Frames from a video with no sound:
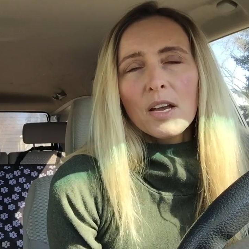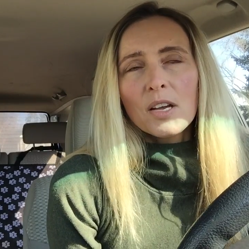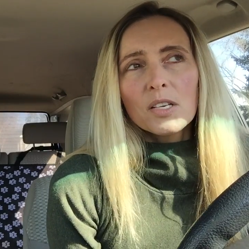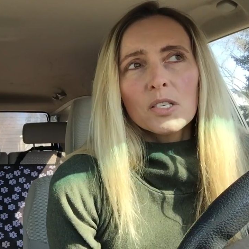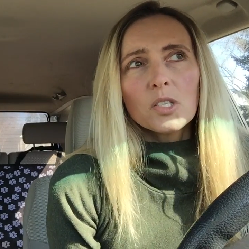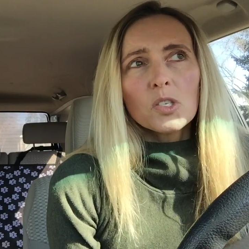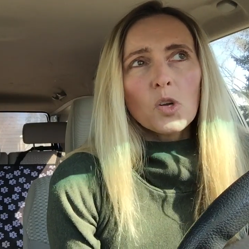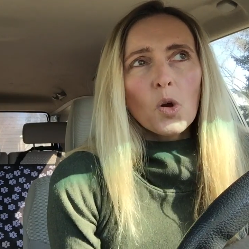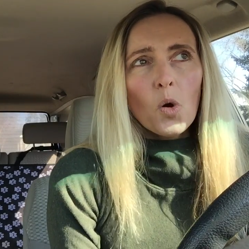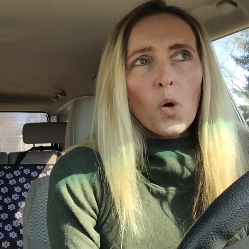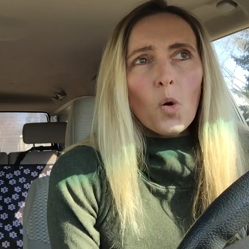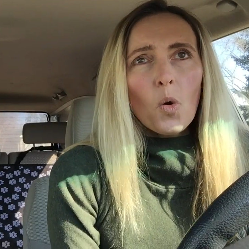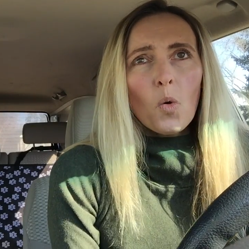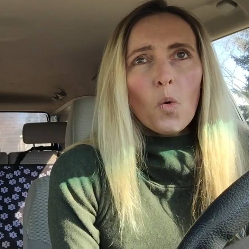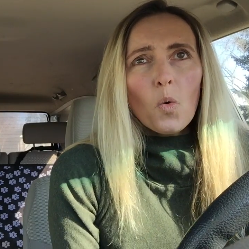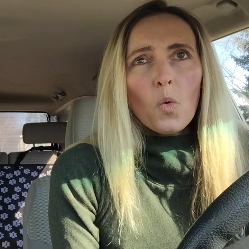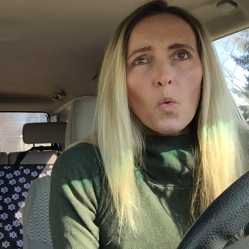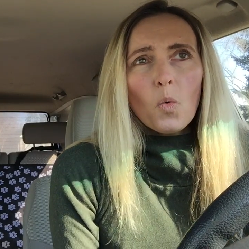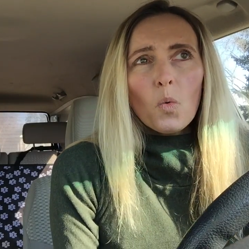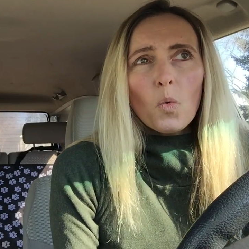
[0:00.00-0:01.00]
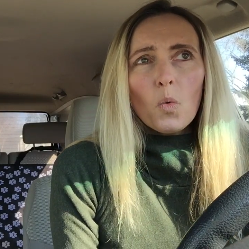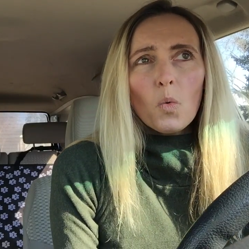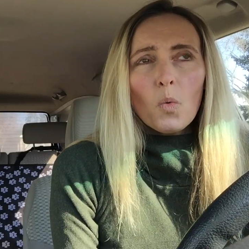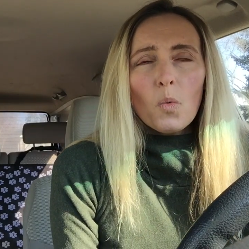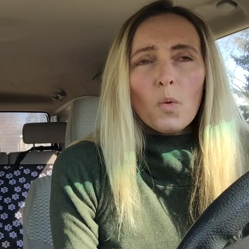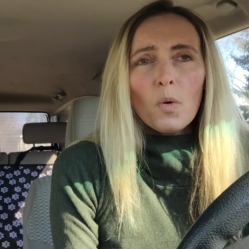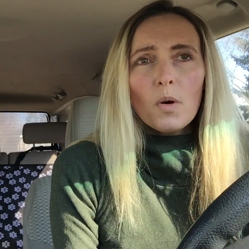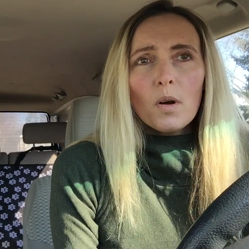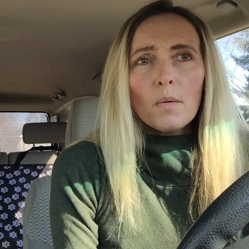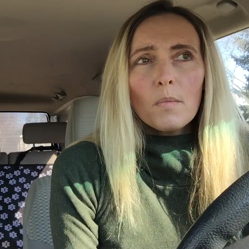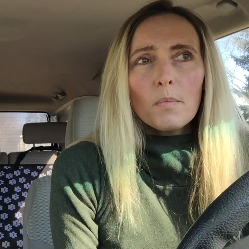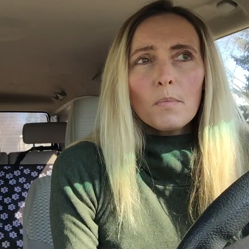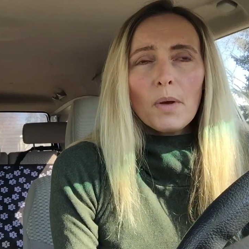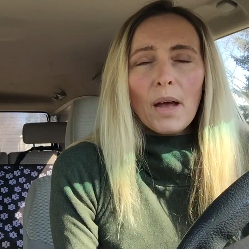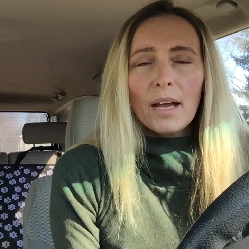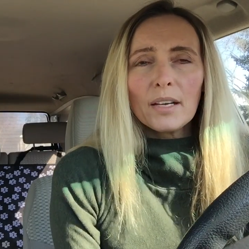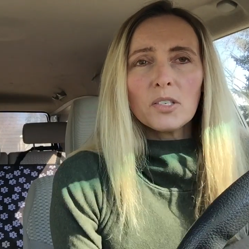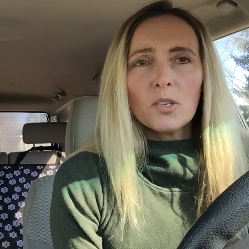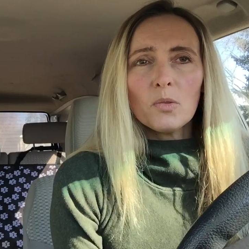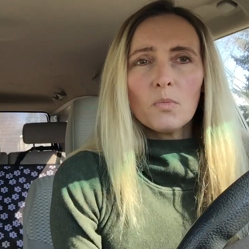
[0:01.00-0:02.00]
So
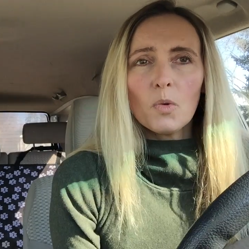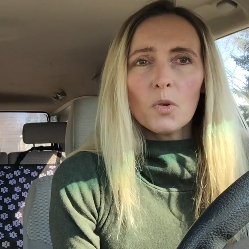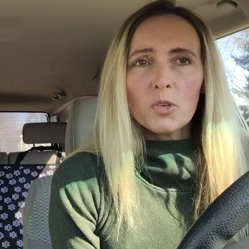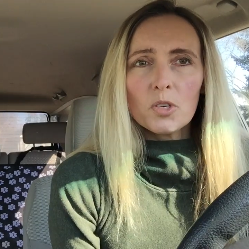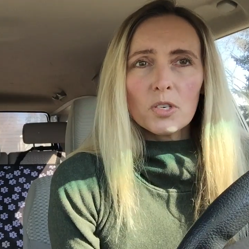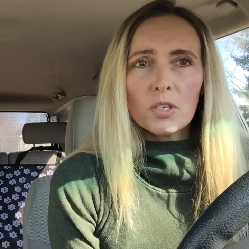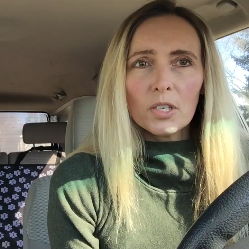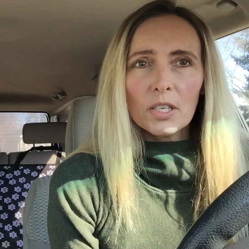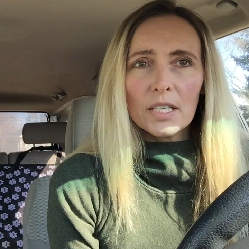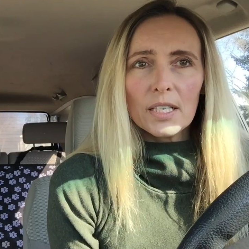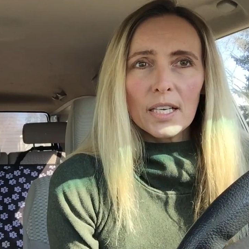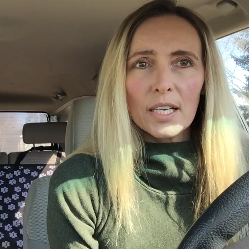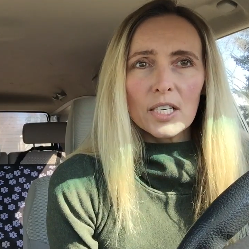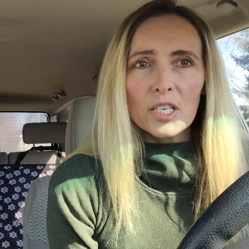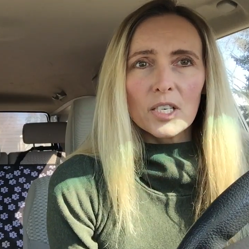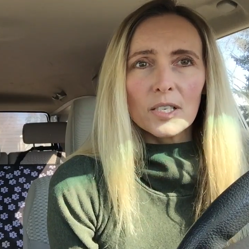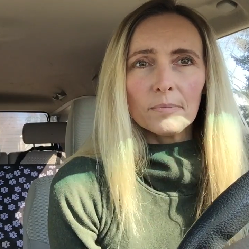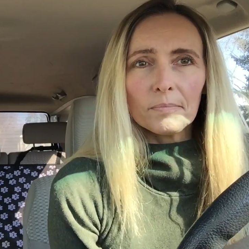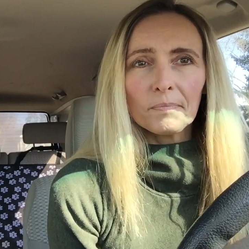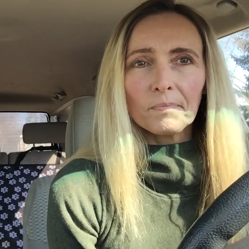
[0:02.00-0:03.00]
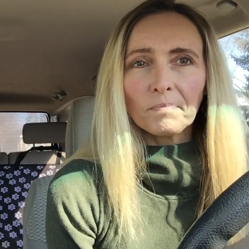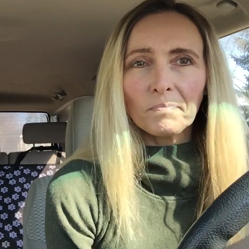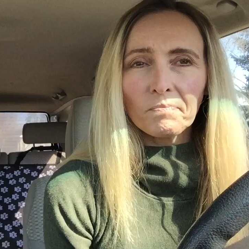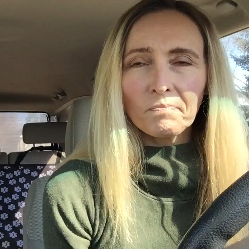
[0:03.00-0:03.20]
back to emotional contagion.